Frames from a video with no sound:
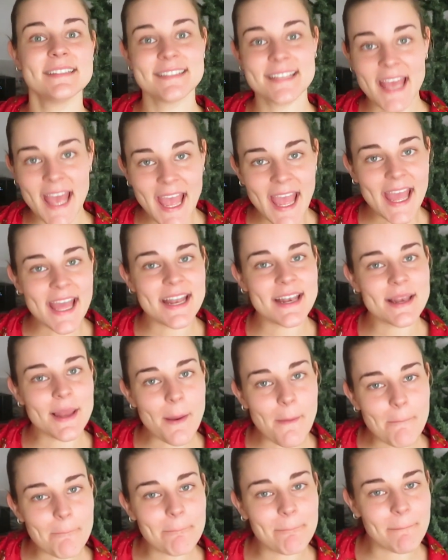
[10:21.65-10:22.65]

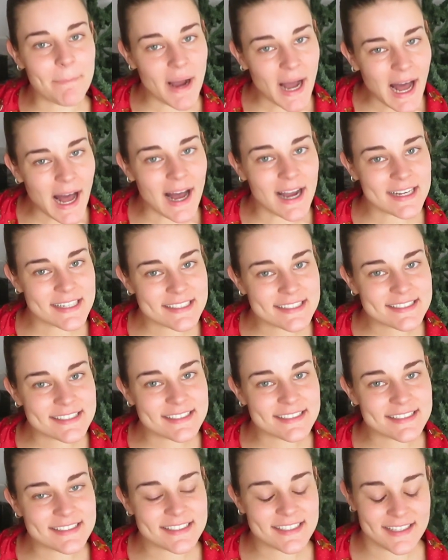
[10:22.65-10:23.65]
10
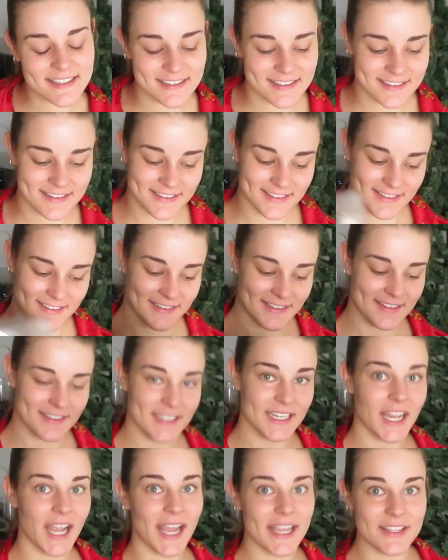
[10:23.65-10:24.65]
bucks.
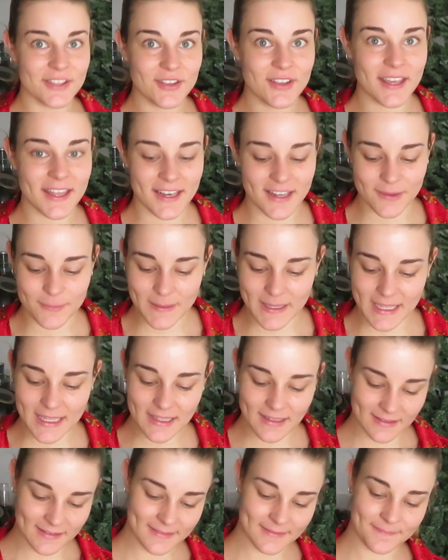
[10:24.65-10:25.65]
Are you kidding
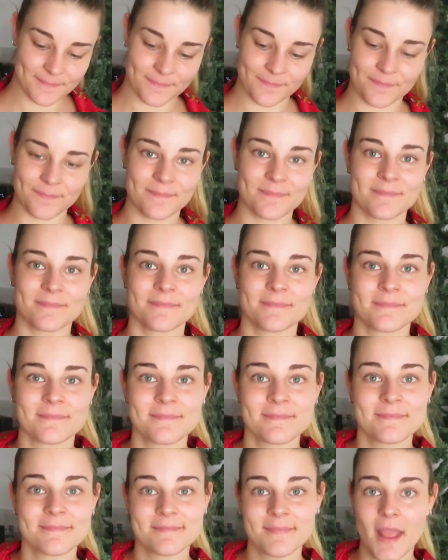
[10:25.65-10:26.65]
me?
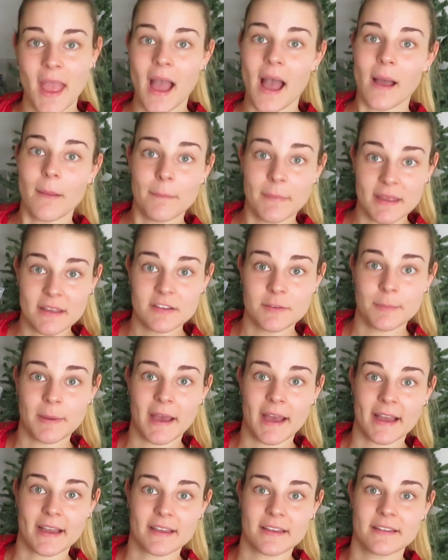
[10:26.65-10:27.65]
a mix
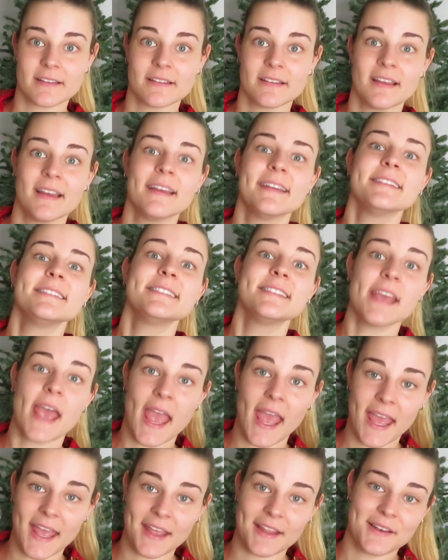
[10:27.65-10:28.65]
pack
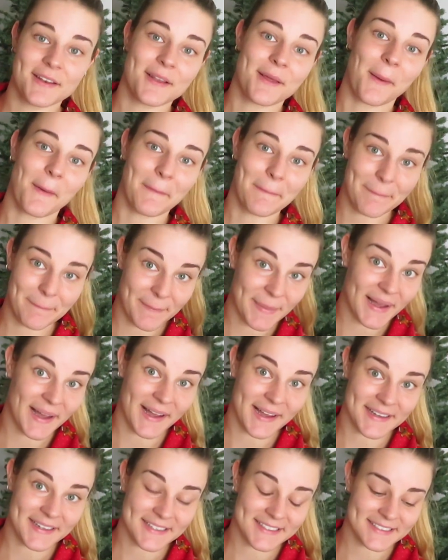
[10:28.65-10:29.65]
10
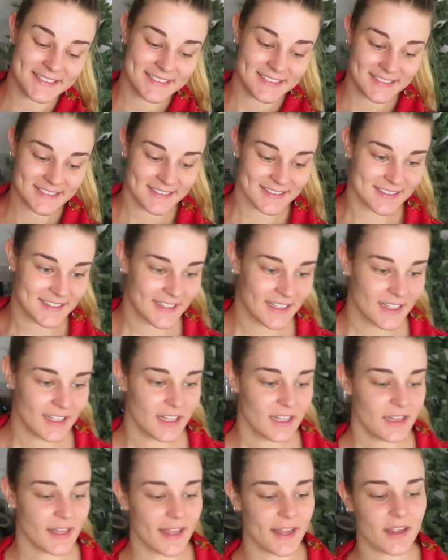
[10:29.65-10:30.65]
bucks
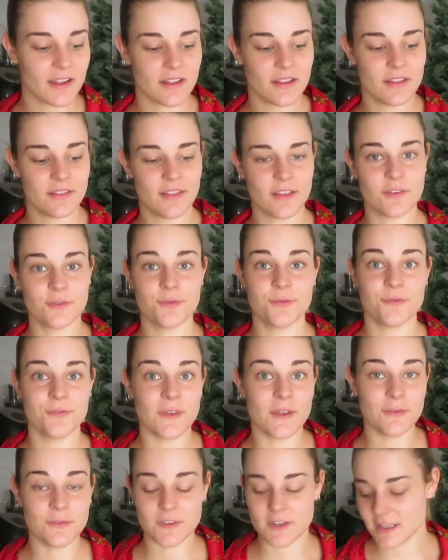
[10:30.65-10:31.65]
like there's
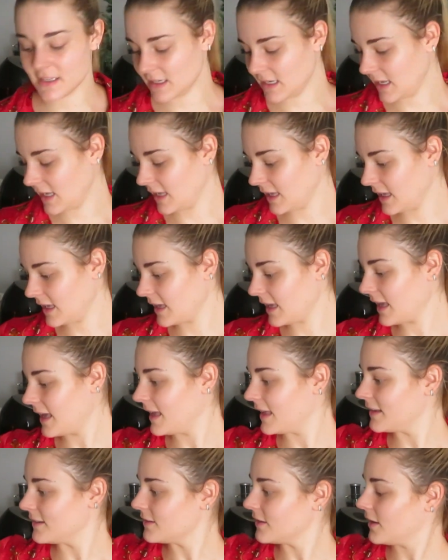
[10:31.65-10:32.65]
50 in here
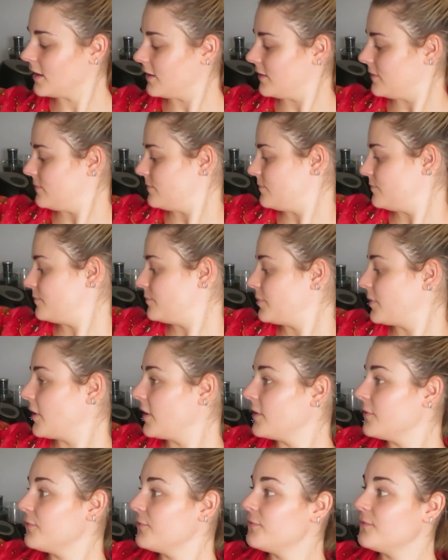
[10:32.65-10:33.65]
and
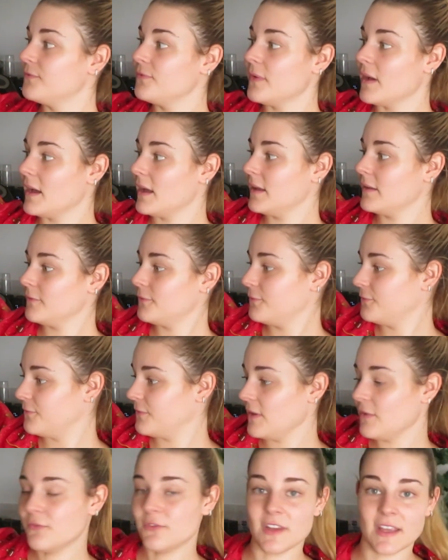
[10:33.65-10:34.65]
probably
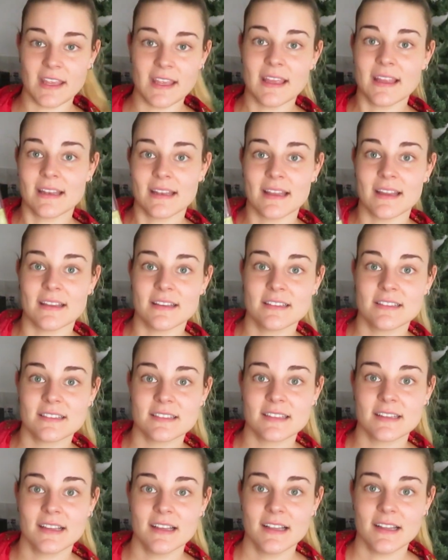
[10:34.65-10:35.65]
50 in
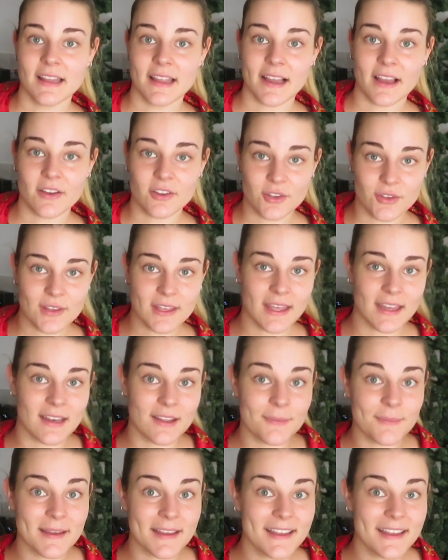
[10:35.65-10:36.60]
this like are you kidding